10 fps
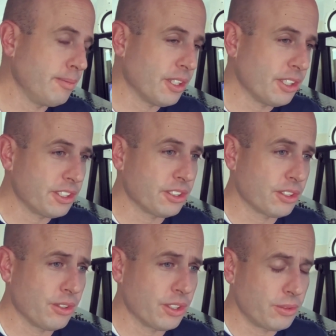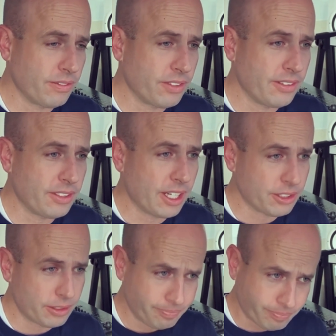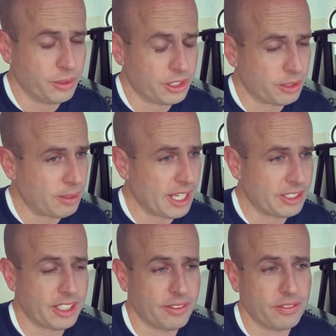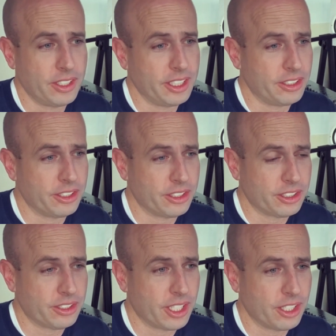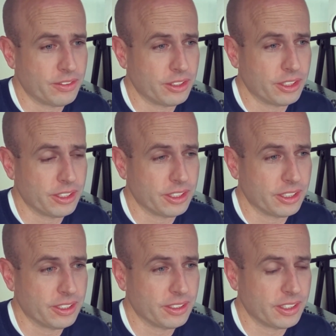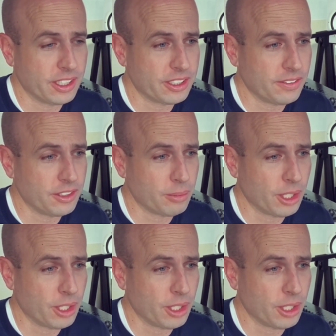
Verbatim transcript: email list has grown to 25,000. We surpassed seven figures just right over the, the Thanksgiving